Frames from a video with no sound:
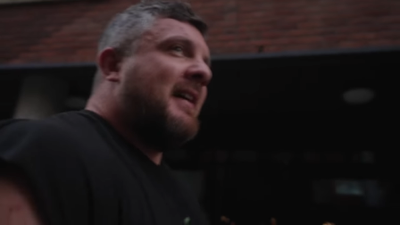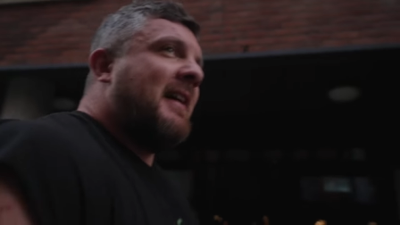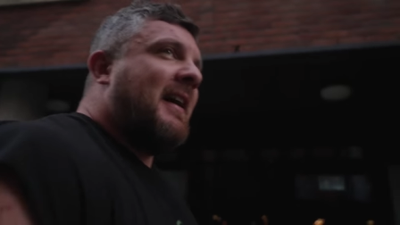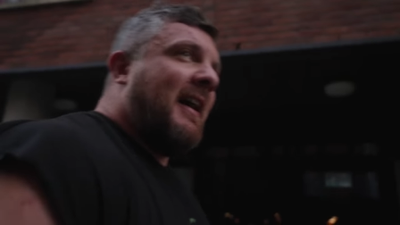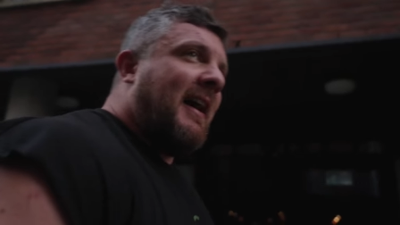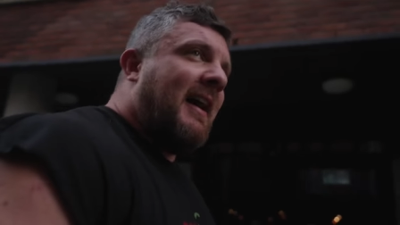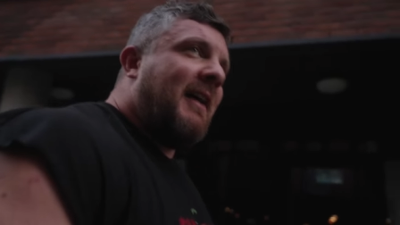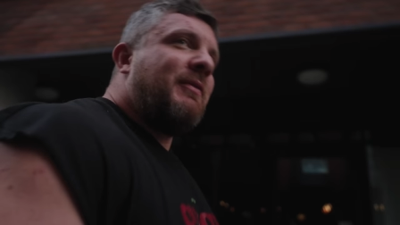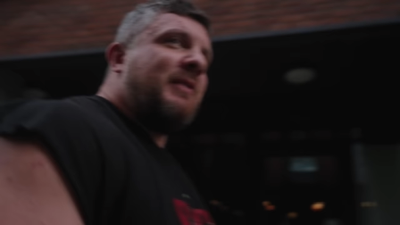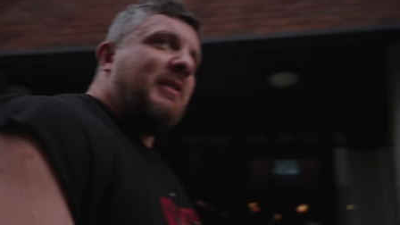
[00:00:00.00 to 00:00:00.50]
I
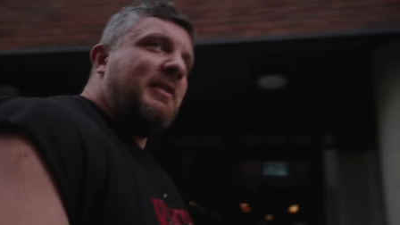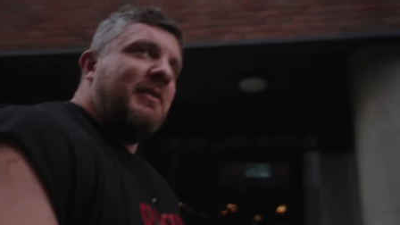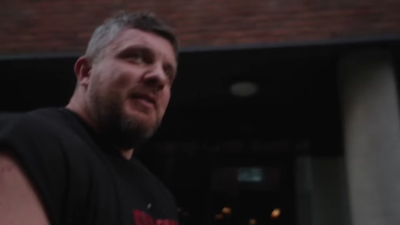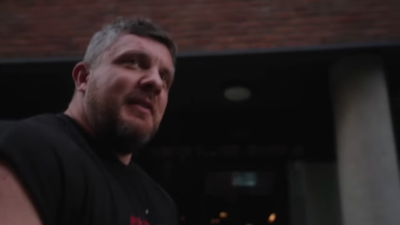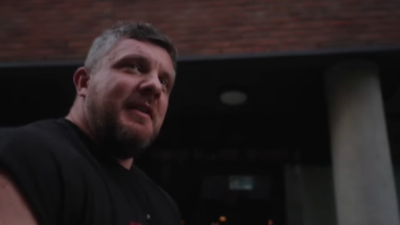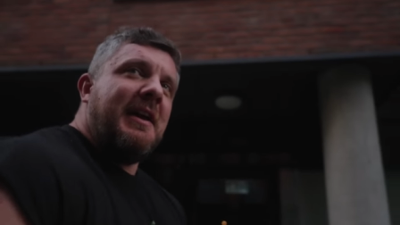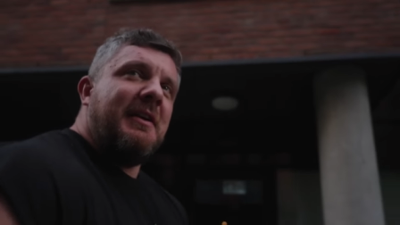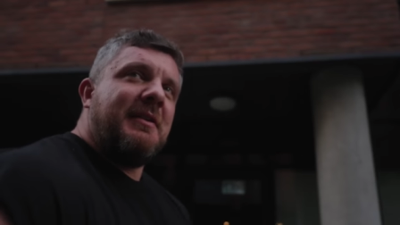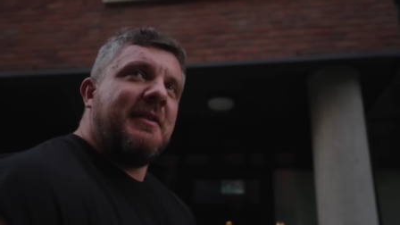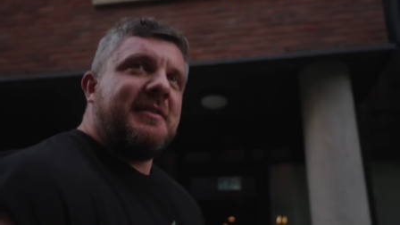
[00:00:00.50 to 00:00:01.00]
have to do
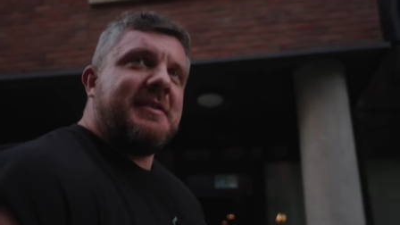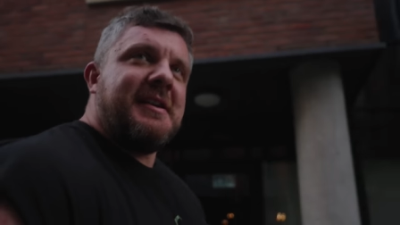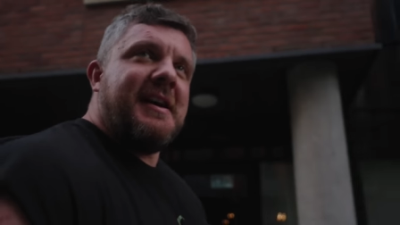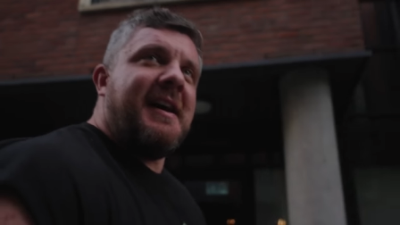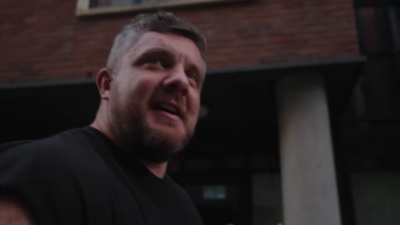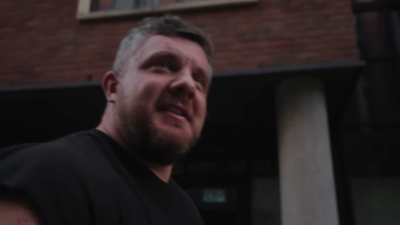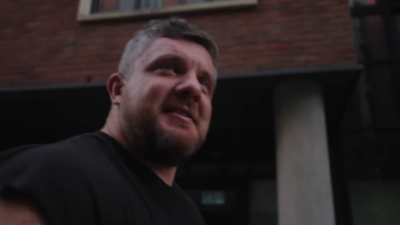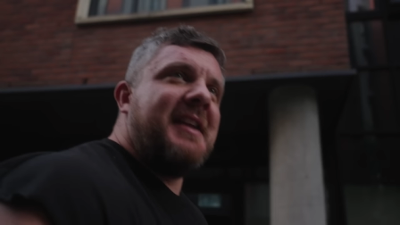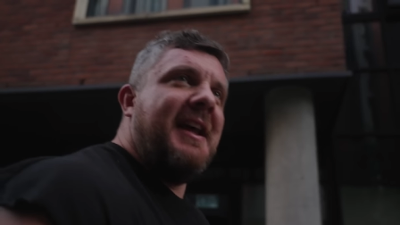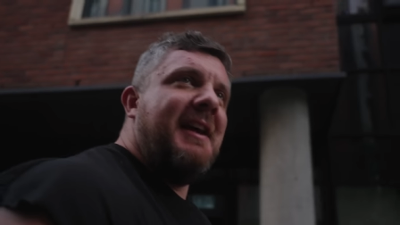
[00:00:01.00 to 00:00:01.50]
it now because I
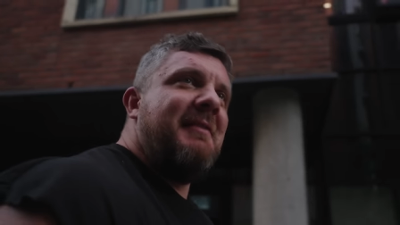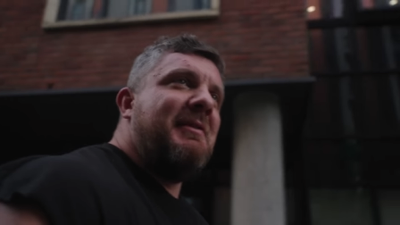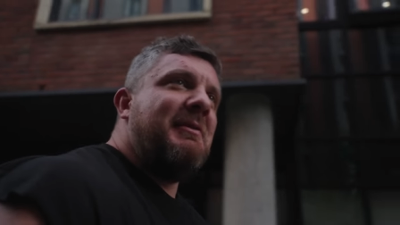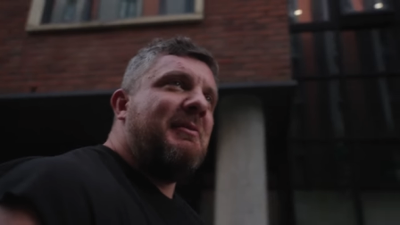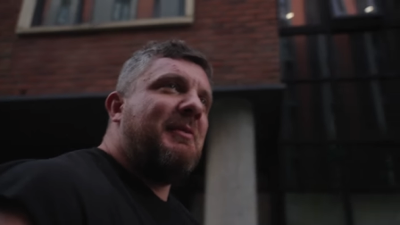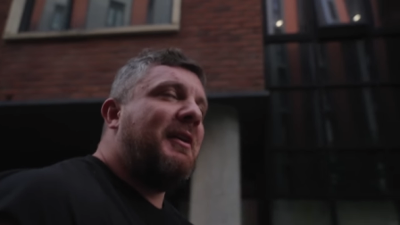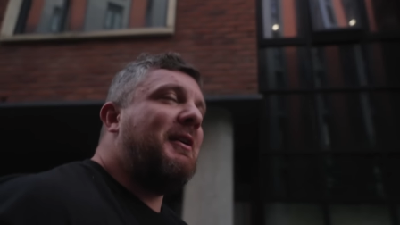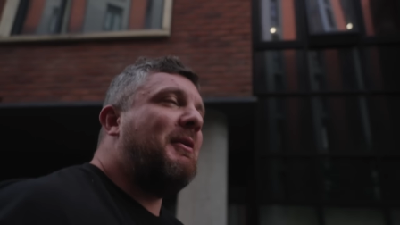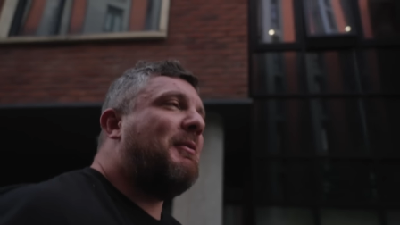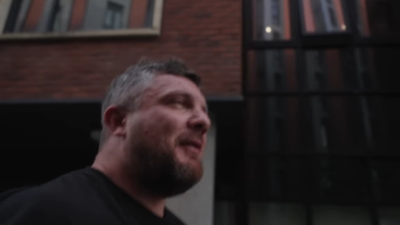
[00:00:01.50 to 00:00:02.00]
asked Evan
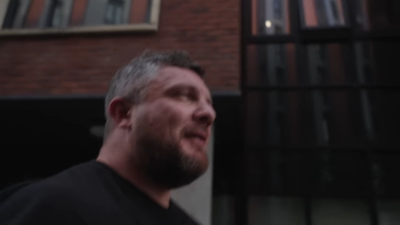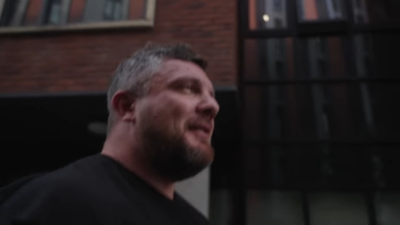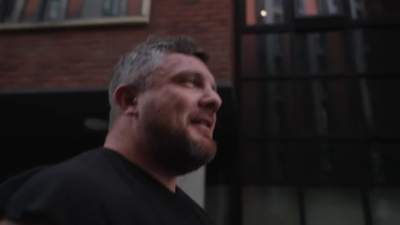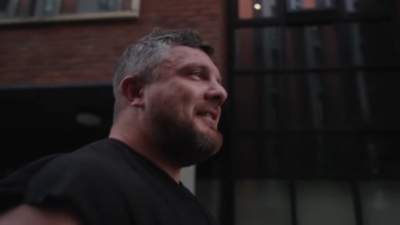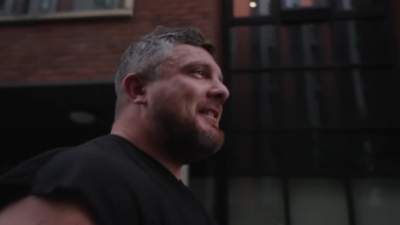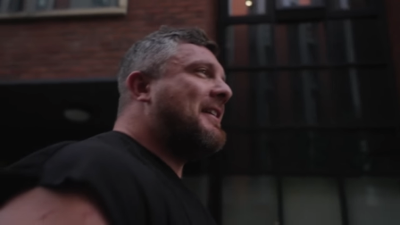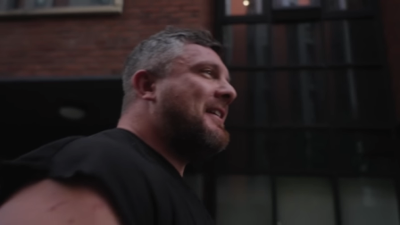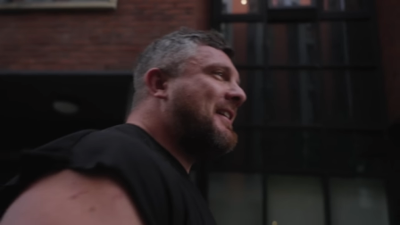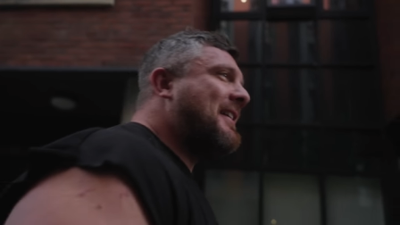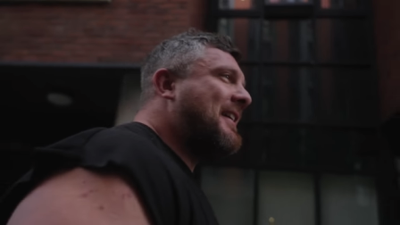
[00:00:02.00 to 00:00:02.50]
what he wanted.